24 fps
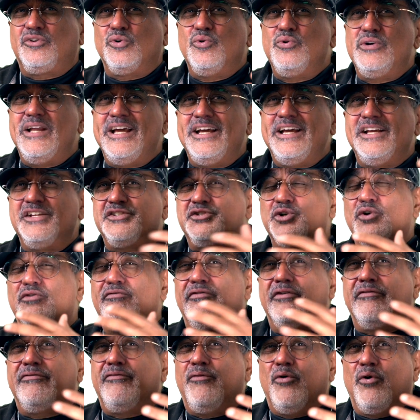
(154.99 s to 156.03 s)
2 days
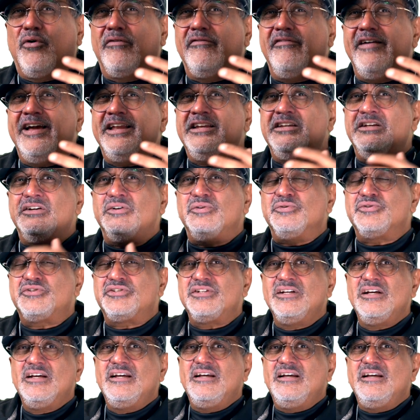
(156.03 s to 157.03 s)
over 4 venues,